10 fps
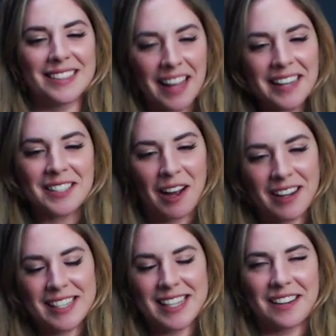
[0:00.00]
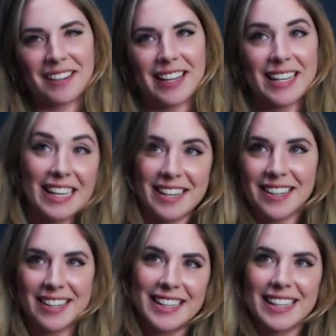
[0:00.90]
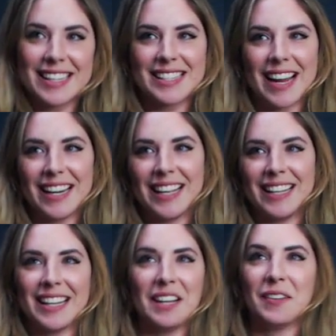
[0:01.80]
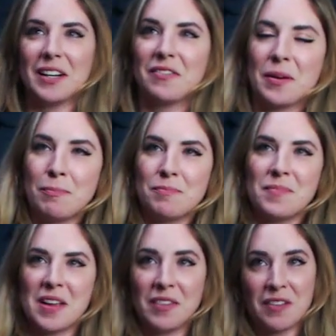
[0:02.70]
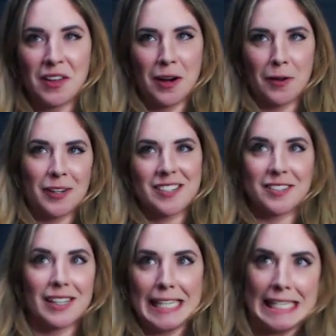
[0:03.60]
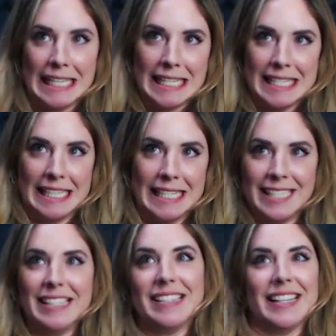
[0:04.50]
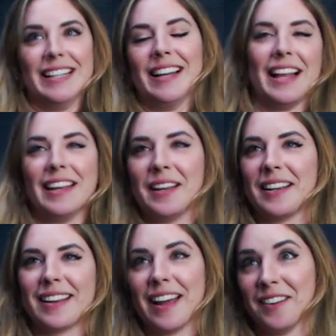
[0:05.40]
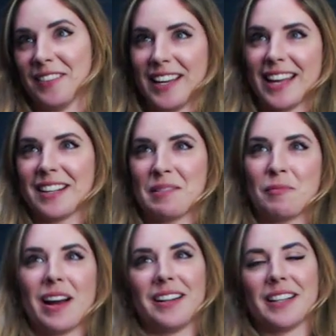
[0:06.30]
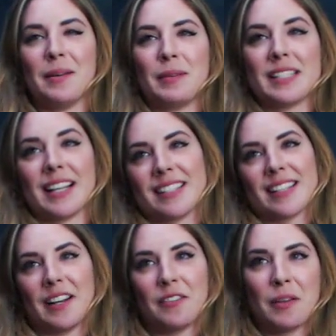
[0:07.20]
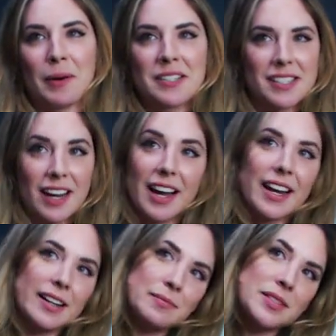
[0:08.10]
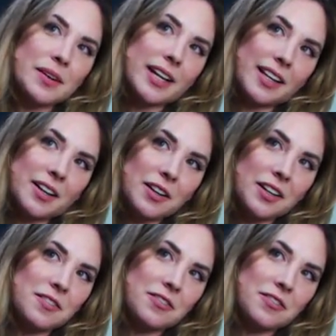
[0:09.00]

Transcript: dogs that are like eager and excited, even if their owners are like easy. I like kind of like getting them riled up because that's kind of the person I am. So I like a good,